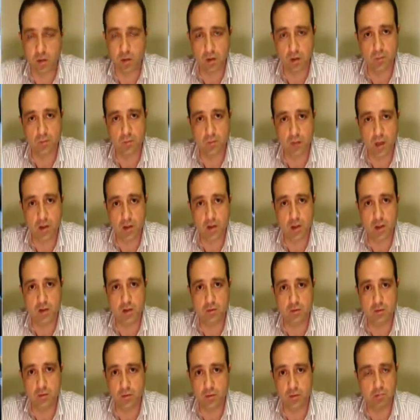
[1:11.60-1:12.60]
achieve
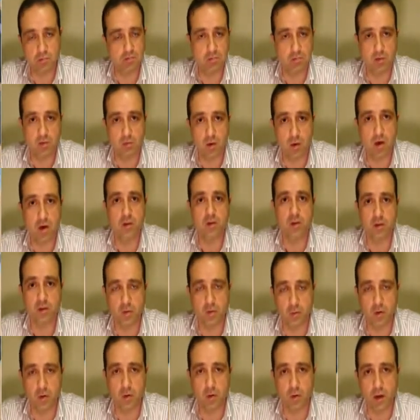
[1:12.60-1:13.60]
martyrdom
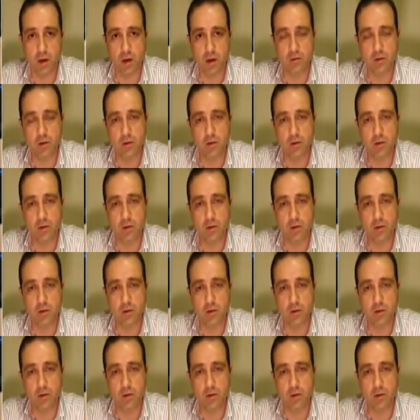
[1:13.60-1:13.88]
or whatever.